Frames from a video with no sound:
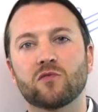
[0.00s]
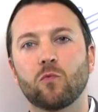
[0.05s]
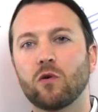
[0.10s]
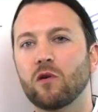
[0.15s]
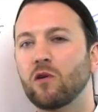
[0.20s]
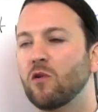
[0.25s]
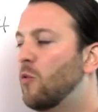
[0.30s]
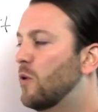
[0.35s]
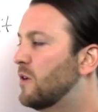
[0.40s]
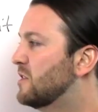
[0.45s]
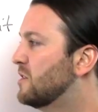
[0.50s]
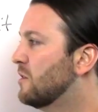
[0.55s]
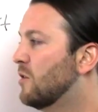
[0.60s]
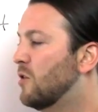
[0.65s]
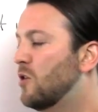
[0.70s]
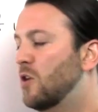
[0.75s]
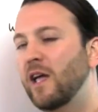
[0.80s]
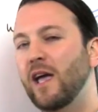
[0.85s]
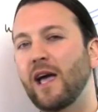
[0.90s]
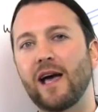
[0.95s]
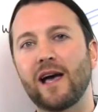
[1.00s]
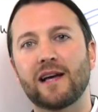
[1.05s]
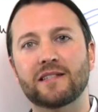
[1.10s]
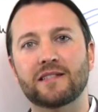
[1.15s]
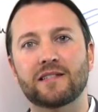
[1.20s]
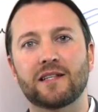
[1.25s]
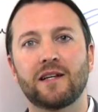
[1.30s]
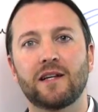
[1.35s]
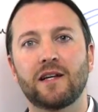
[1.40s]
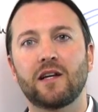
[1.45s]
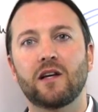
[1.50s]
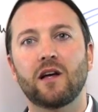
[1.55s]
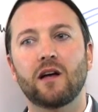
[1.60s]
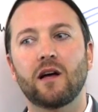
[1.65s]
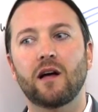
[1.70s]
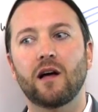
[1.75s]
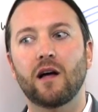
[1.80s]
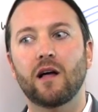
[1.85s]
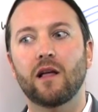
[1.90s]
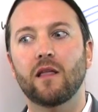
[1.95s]
We're going to look at
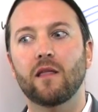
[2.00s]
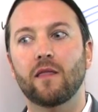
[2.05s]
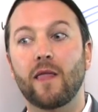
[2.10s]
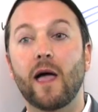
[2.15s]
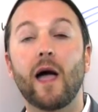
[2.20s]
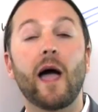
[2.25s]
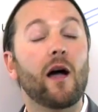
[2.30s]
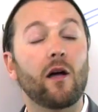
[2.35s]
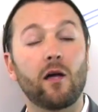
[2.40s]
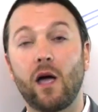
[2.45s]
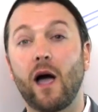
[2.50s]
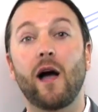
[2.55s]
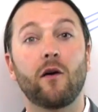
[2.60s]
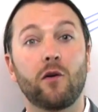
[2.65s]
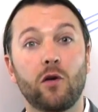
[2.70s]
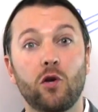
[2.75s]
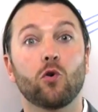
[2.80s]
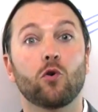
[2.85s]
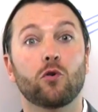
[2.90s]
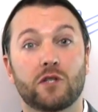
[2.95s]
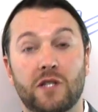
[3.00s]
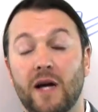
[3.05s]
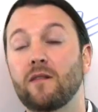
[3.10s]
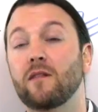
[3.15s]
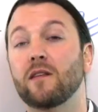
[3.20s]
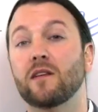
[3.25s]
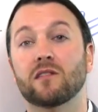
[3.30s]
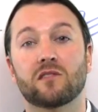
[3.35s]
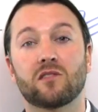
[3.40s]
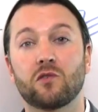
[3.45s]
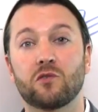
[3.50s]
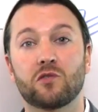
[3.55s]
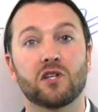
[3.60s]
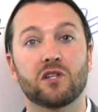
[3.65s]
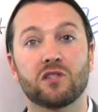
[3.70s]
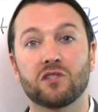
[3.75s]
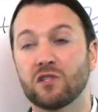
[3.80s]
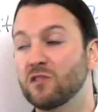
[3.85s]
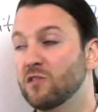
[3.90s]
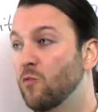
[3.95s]
how you're telling search
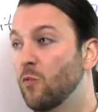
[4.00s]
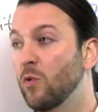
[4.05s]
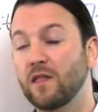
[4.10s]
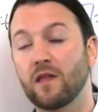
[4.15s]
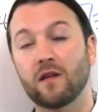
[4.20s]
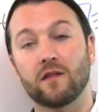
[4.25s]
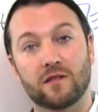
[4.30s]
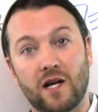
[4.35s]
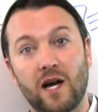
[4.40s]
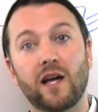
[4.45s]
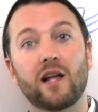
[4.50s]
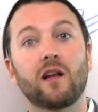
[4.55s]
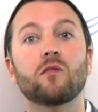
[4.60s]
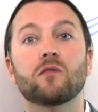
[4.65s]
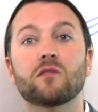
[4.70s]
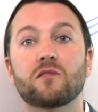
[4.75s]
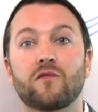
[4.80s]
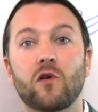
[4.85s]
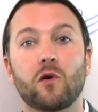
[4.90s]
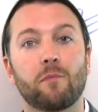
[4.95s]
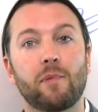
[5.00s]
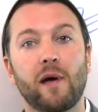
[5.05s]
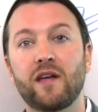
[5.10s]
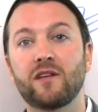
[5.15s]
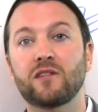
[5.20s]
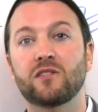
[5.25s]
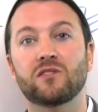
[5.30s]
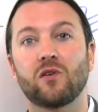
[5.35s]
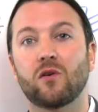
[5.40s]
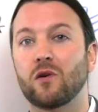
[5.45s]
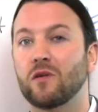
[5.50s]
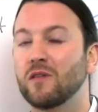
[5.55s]
engines what the titles of your pages are.